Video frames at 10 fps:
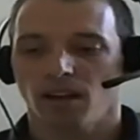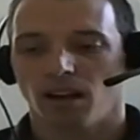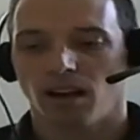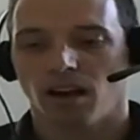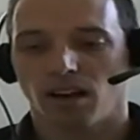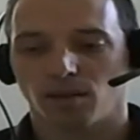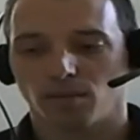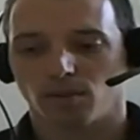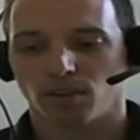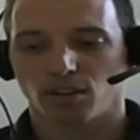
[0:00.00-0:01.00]

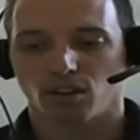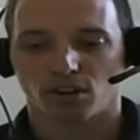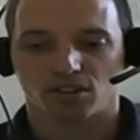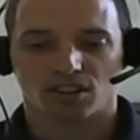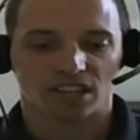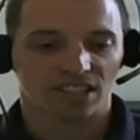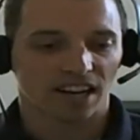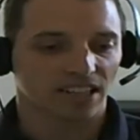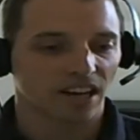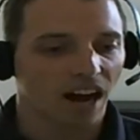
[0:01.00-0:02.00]
is the
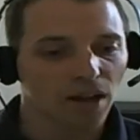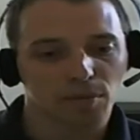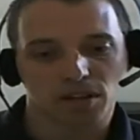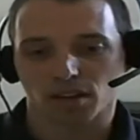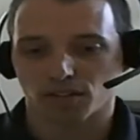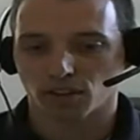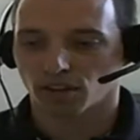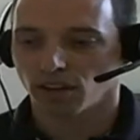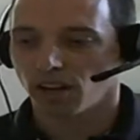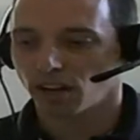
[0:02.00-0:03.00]
exact timing of
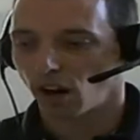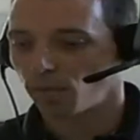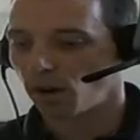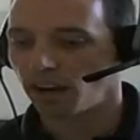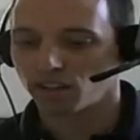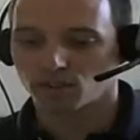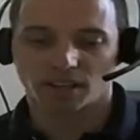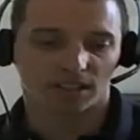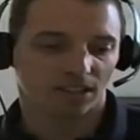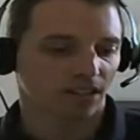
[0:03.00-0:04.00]
your
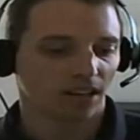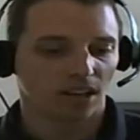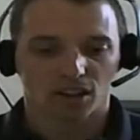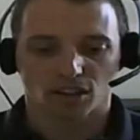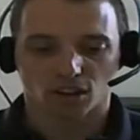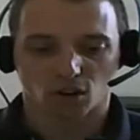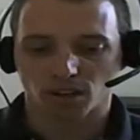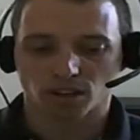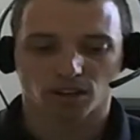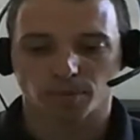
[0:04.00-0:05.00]
carbohydrates the
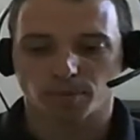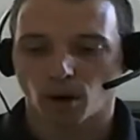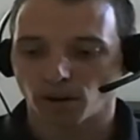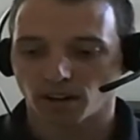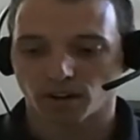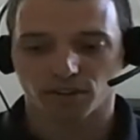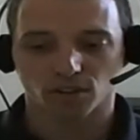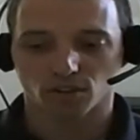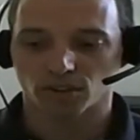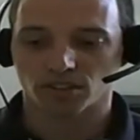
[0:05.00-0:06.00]
critical component of
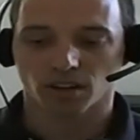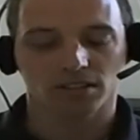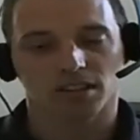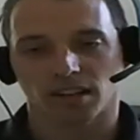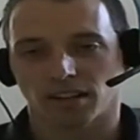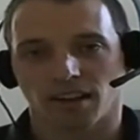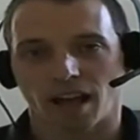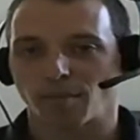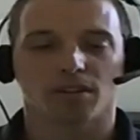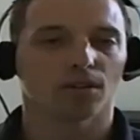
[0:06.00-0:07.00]
your results? Like,
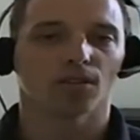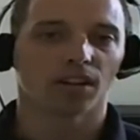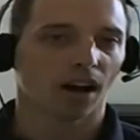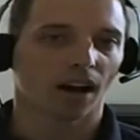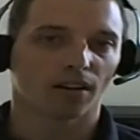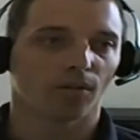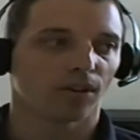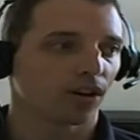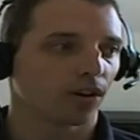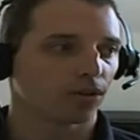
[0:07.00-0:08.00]
absolutely not, right? We
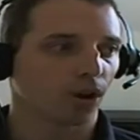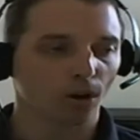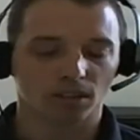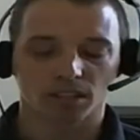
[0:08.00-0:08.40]
know total